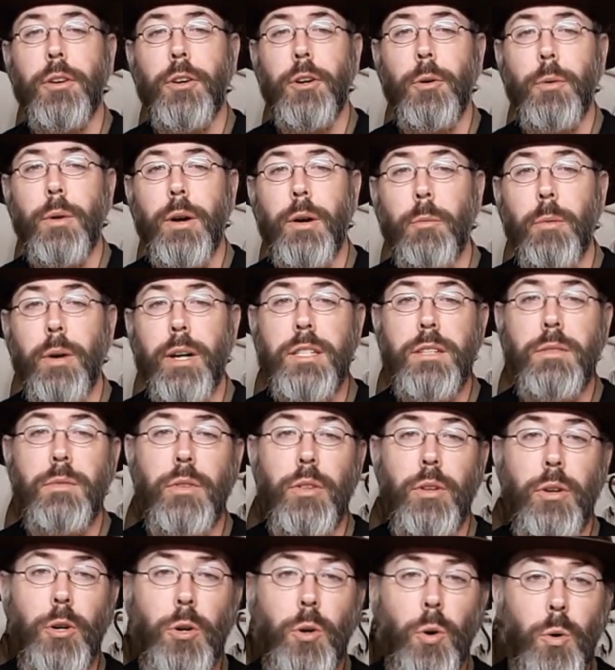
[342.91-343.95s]
are going west
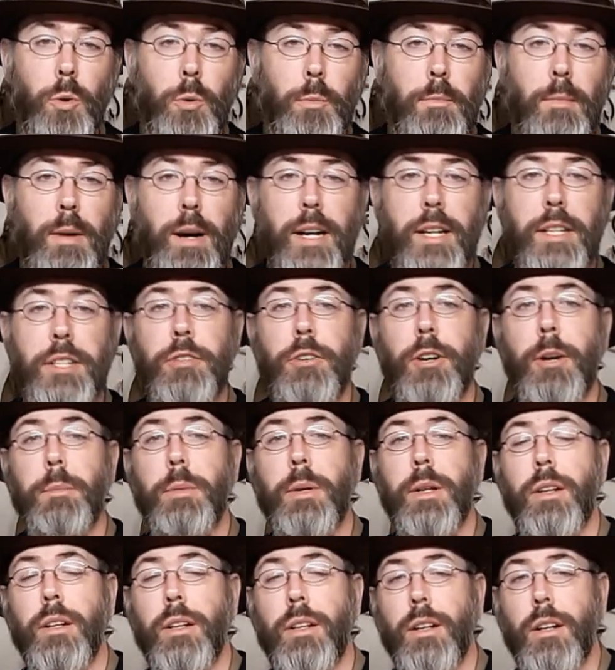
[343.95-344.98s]
for the gold mines or
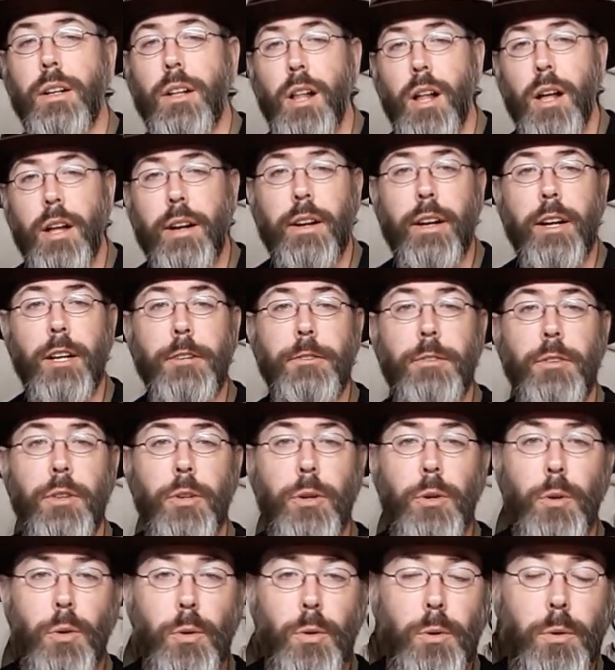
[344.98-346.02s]
up into the Klondikes for
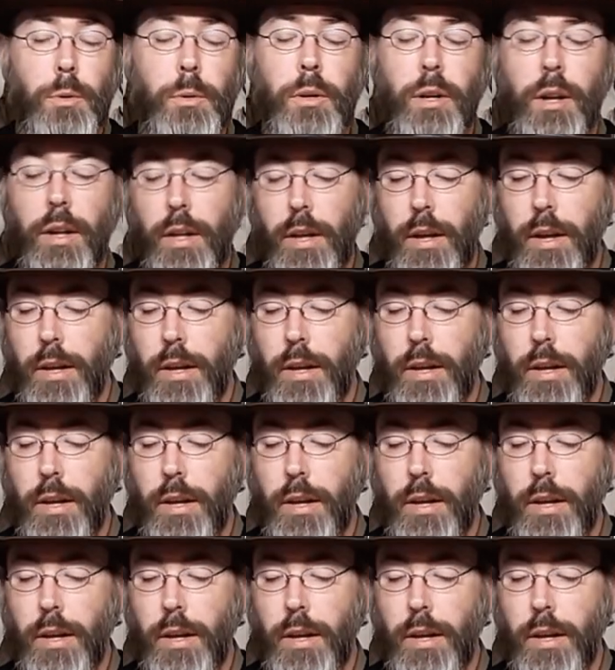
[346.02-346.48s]
the gold.